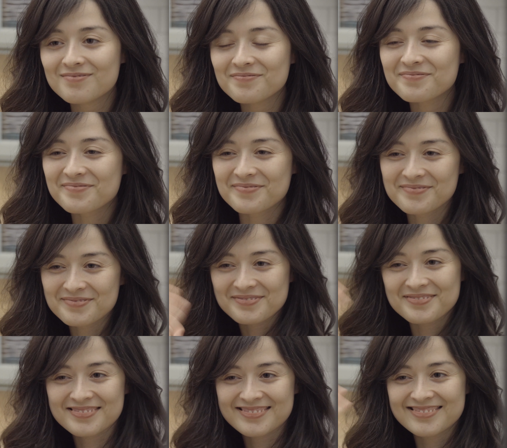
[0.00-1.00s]

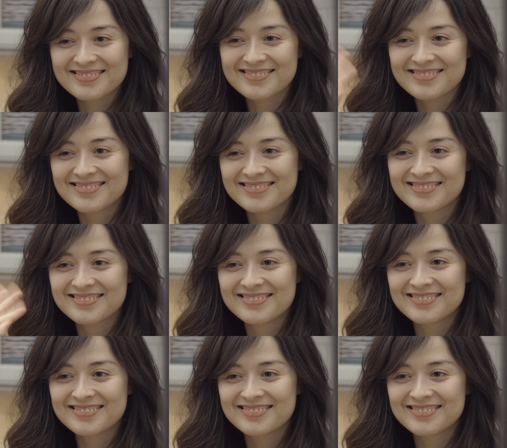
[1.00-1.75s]
Nothing is said.